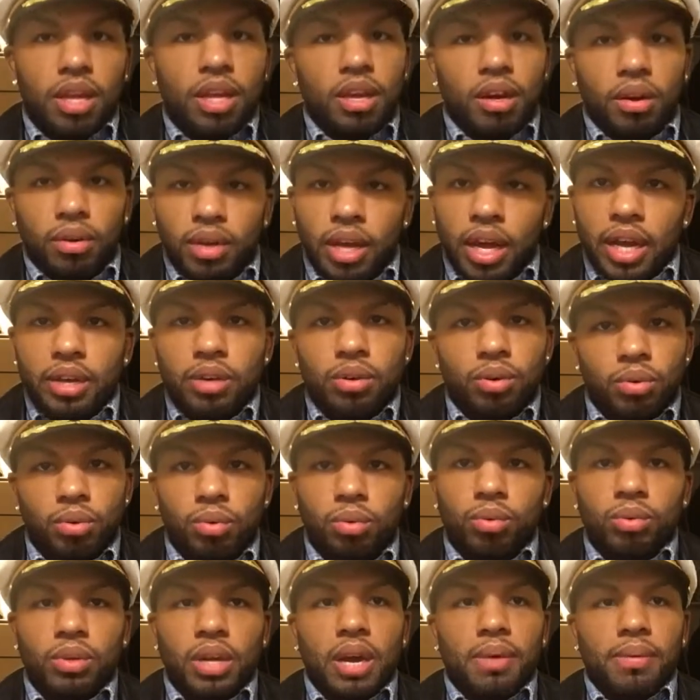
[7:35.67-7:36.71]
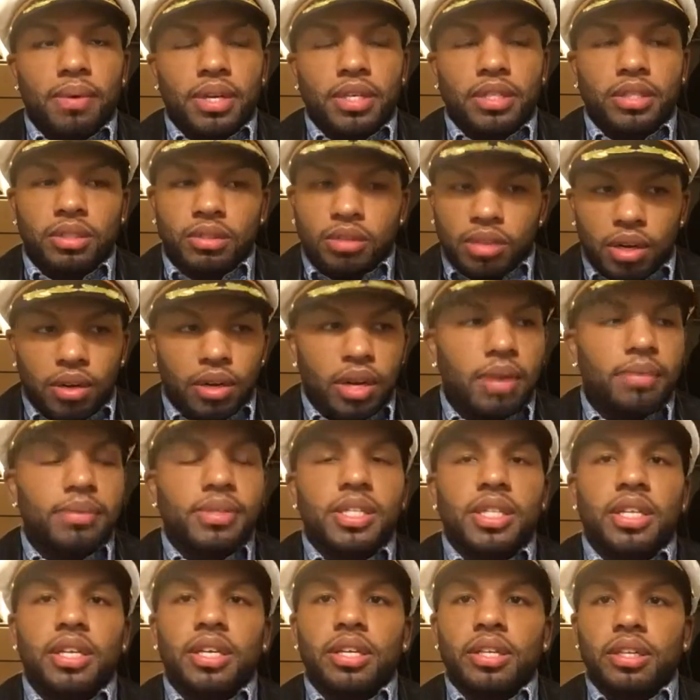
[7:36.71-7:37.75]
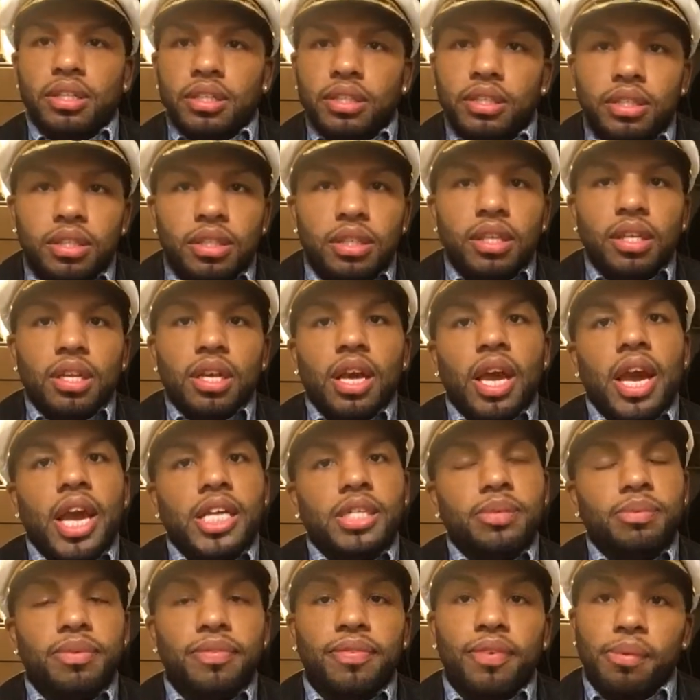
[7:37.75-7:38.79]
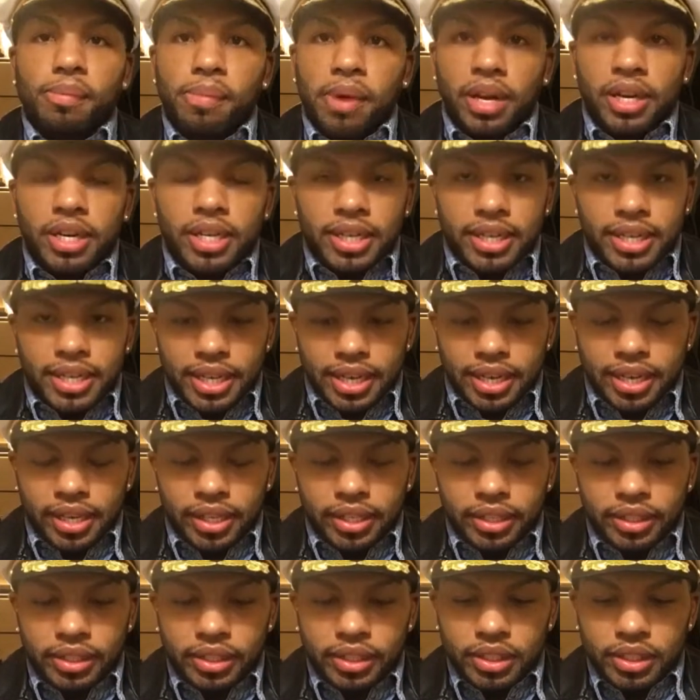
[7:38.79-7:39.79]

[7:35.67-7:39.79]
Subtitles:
Okay, cool. That was it. Asked me for money again,